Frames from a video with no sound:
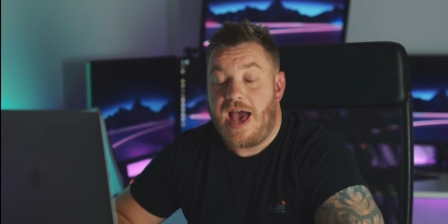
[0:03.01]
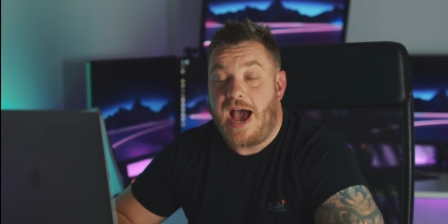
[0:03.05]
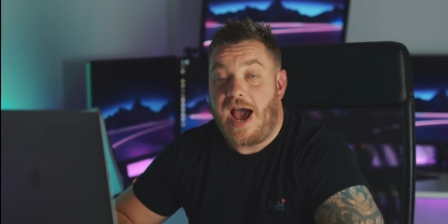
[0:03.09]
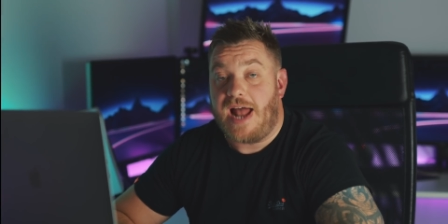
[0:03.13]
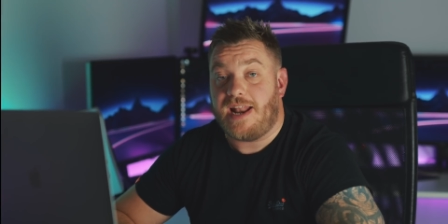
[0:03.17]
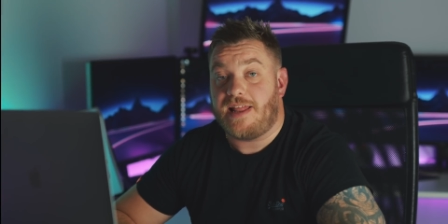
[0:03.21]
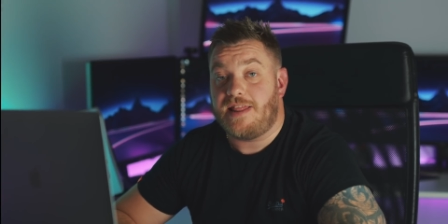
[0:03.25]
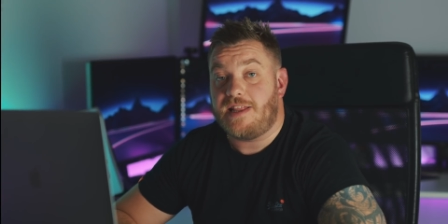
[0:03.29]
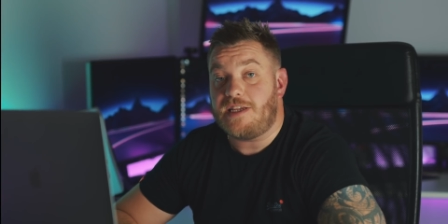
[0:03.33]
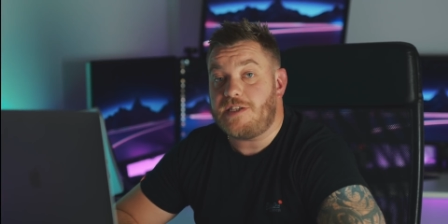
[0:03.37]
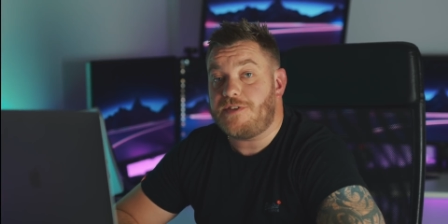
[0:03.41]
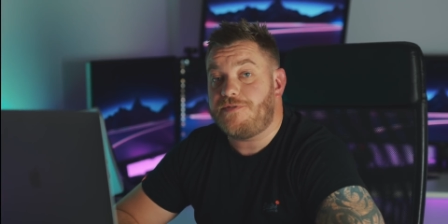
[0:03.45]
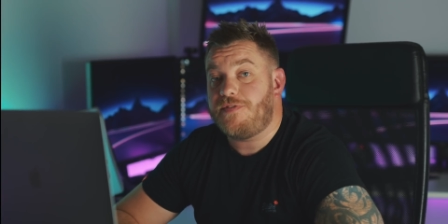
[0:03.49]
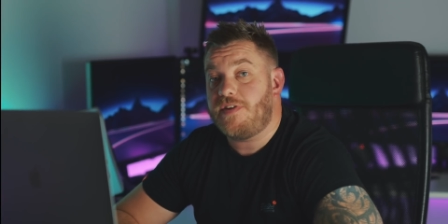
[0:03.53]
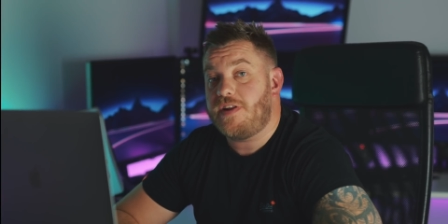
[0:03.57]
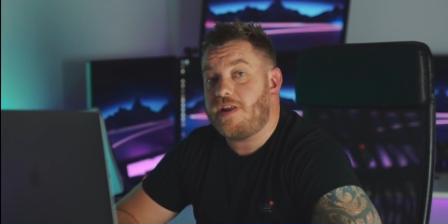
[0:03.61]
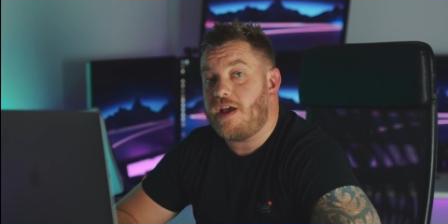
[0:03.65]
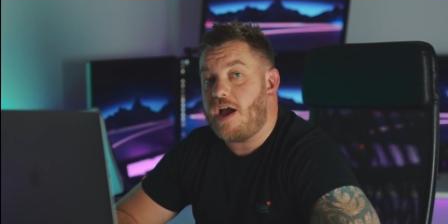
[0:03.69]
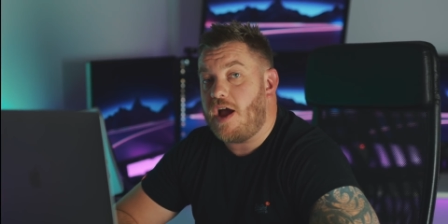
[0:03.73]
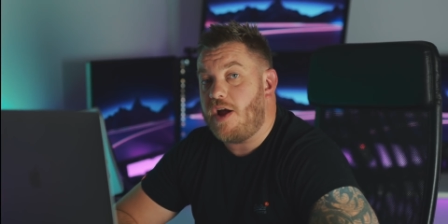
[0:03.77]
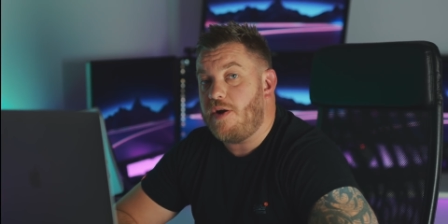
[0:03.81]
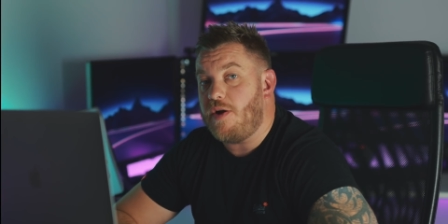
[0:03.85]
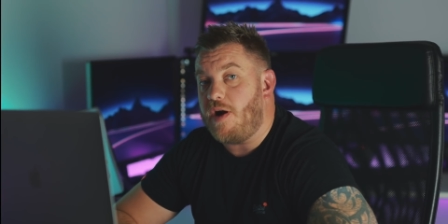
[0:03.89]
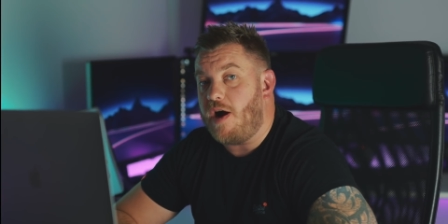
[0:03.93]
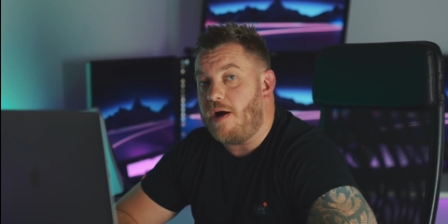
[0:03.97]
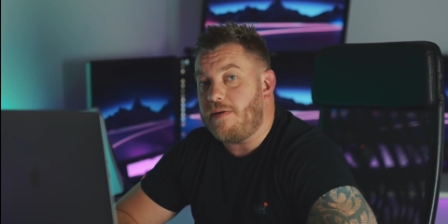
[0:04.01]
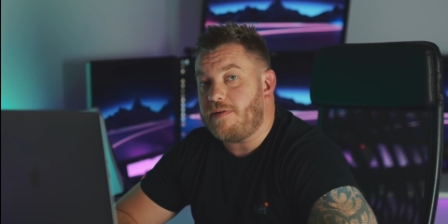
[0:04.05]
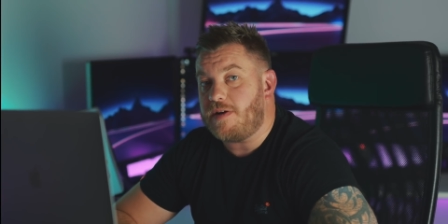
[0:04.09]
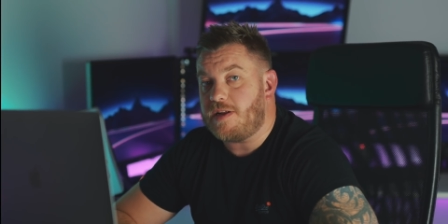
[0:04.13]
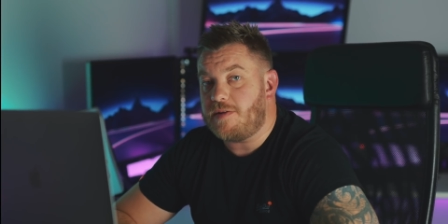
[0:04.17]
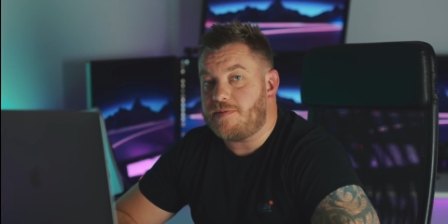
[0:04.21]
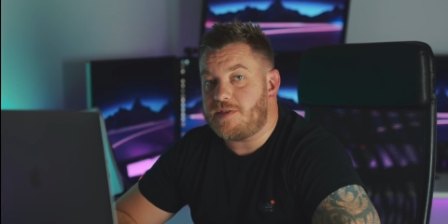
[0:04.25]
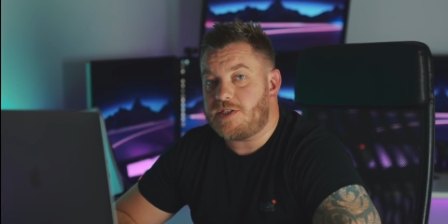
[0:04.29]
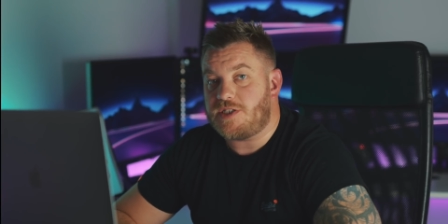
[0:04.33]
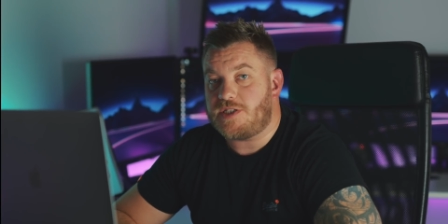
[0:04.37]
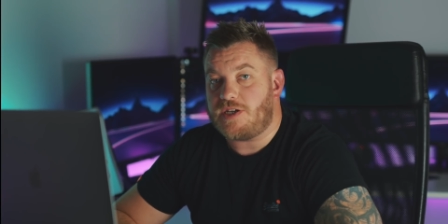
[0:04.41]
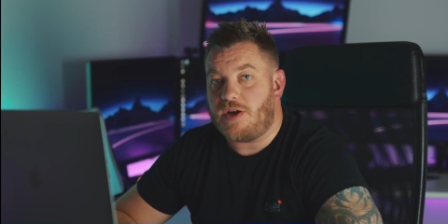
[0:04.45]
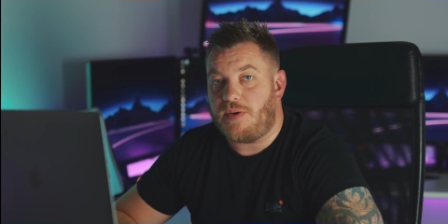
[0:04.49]
and in this video I'm going
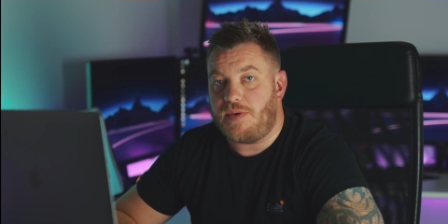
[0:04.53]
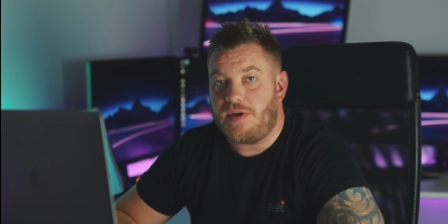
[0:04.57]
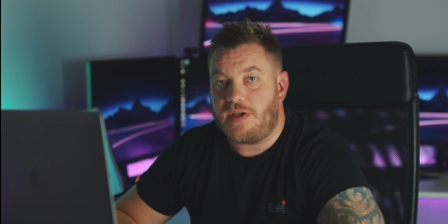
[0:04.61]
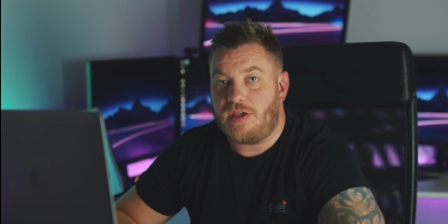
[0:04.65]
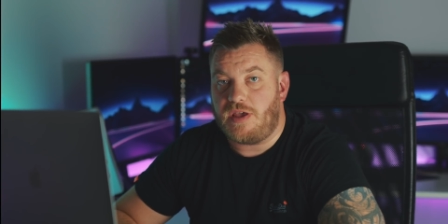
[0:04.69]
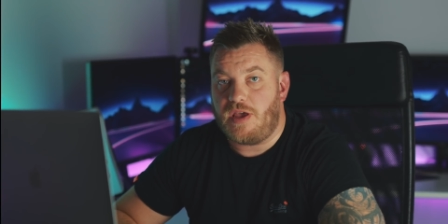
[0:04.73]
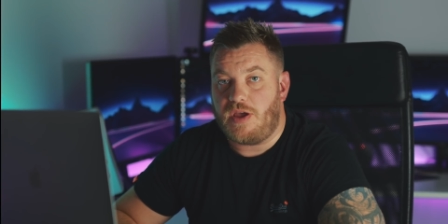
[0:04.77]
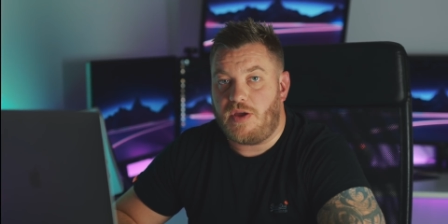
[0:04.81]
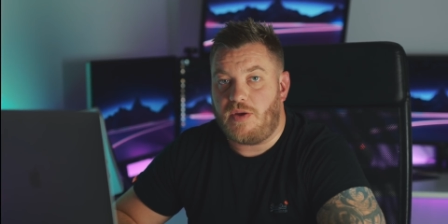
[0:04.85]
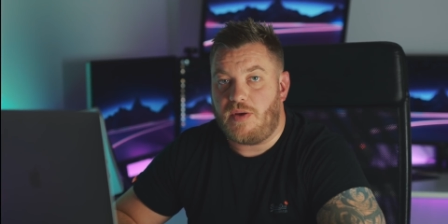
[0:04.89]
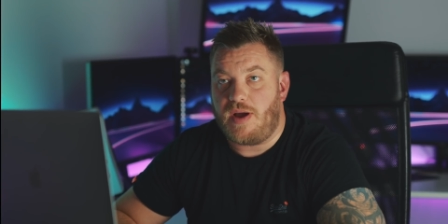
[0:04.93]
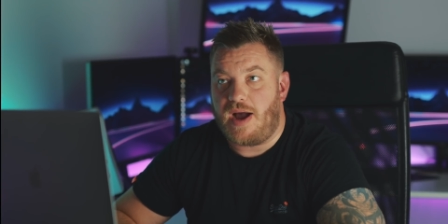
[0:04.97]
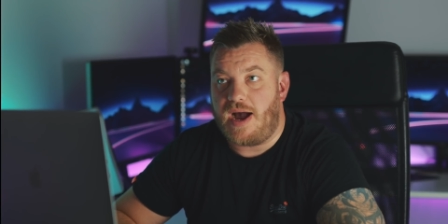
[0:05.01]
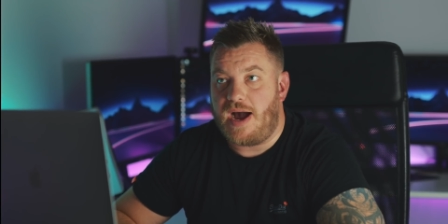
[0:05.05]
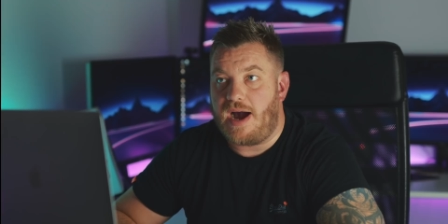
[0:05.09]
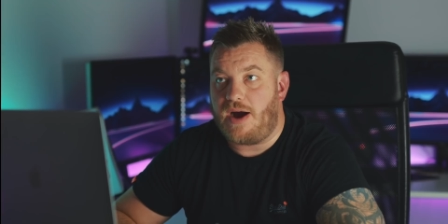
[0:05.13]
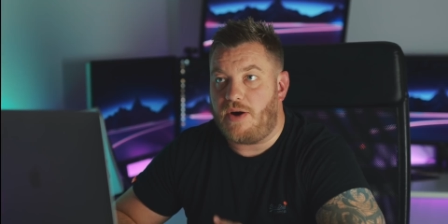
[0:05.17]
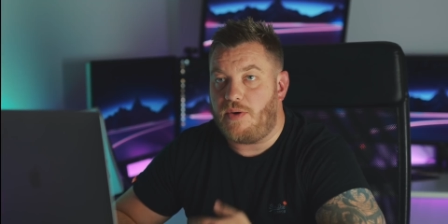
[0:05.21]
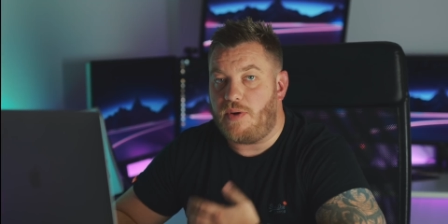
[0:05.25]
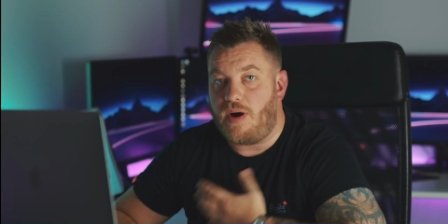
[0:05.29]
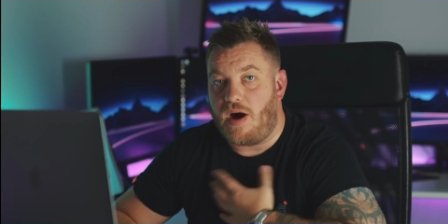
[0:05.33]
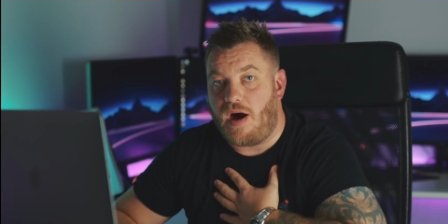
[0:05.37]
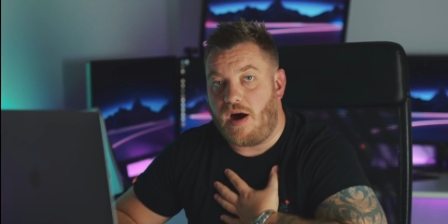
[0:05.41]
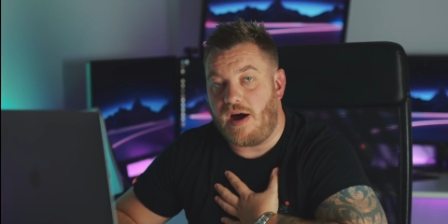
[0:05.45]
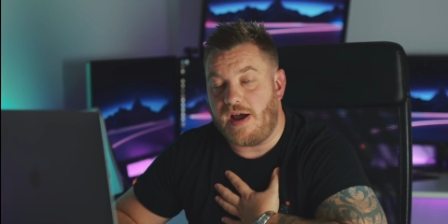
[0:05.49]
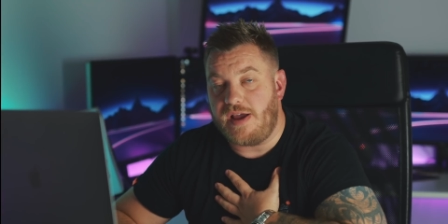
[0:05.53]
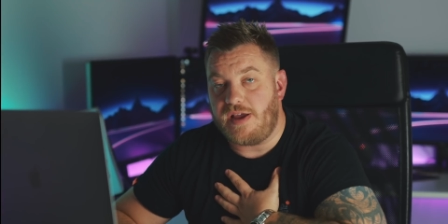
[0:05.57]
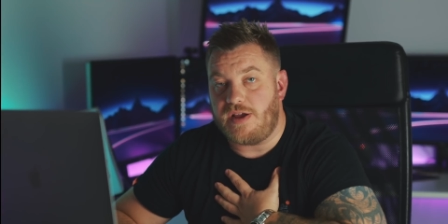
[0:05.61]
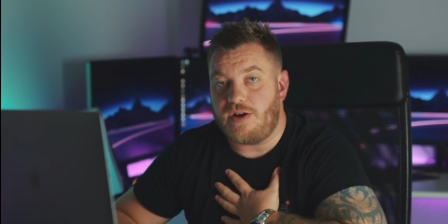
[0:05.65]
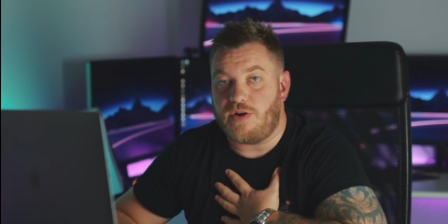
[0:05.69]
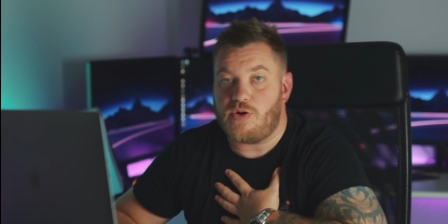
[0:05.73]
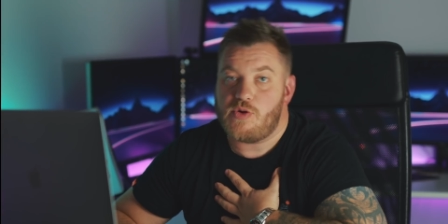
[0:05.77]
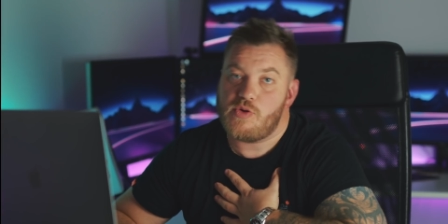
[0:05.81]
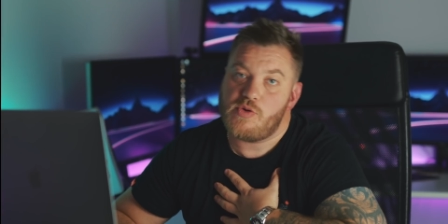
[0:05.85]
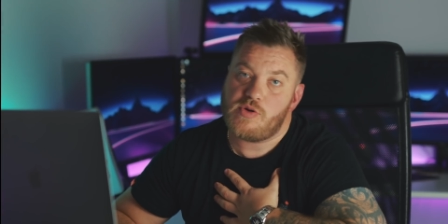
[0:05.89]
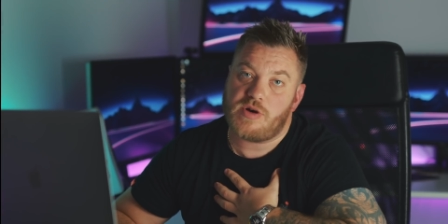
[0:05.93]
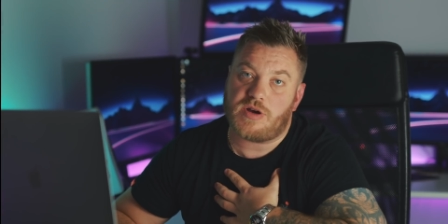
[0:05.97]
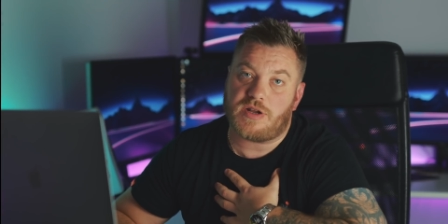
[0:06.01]
to be showing you how I
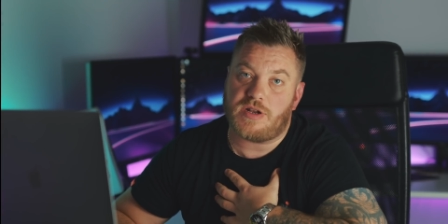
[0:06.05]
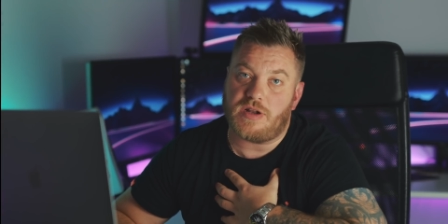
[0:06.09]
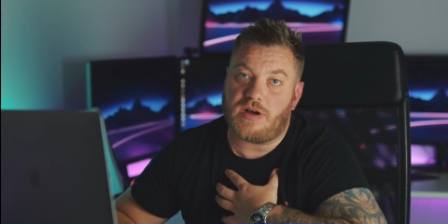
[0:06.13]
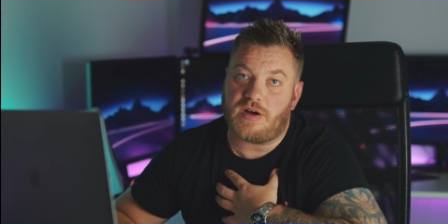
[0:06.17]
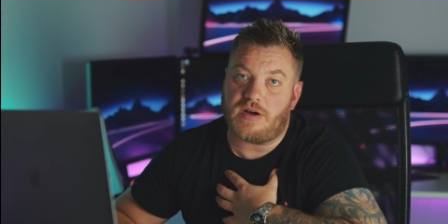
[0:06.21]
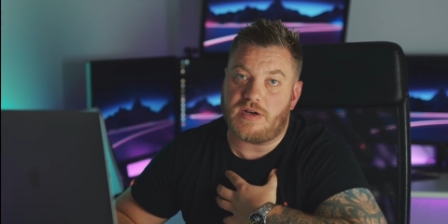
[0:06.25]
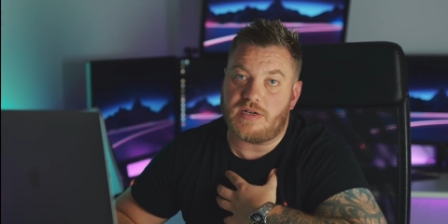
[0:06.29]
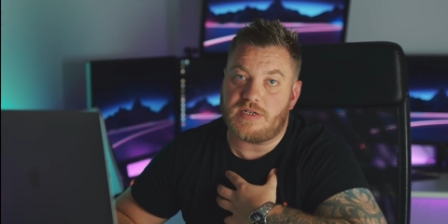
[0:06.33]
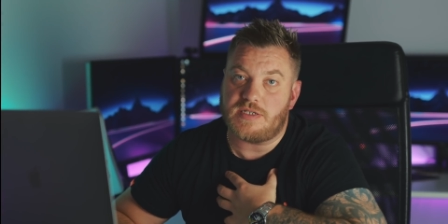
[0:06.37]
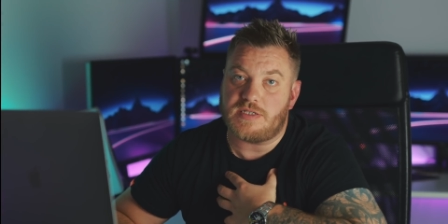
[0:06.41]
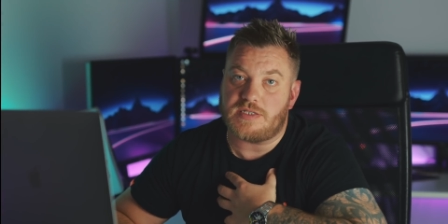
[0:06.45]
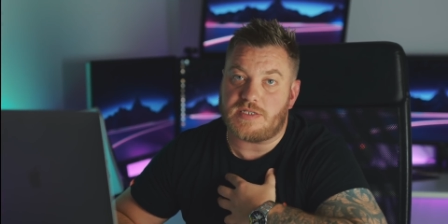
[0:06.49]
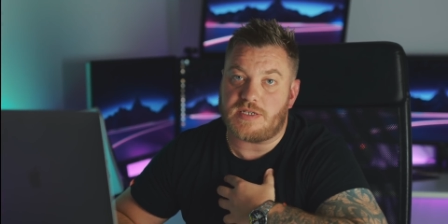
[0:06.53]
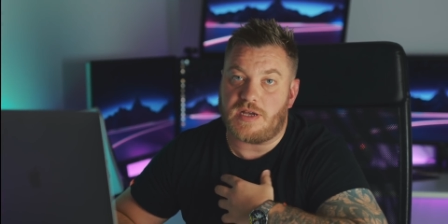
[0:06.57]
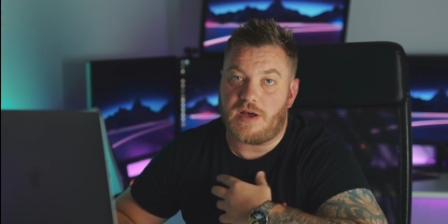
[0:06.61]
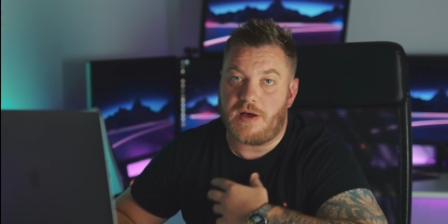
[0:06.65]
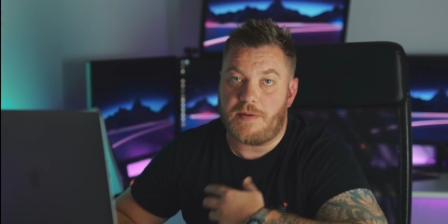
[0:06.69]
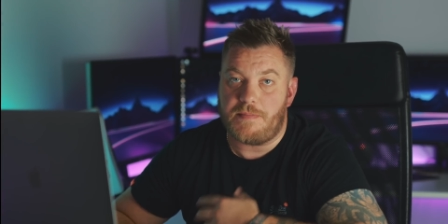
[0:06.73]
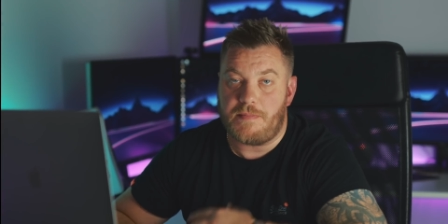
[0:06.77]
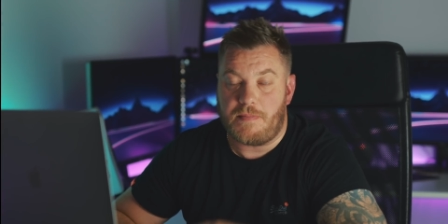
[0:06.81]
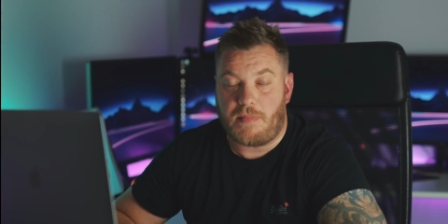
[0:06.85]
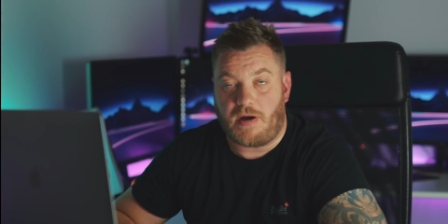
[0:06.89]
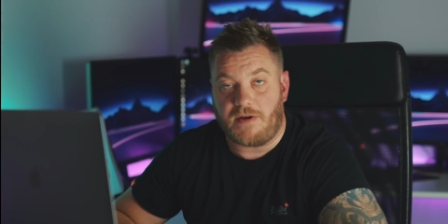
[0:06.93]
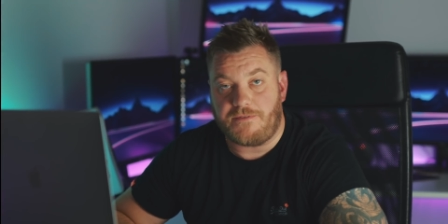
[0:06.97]
organise um,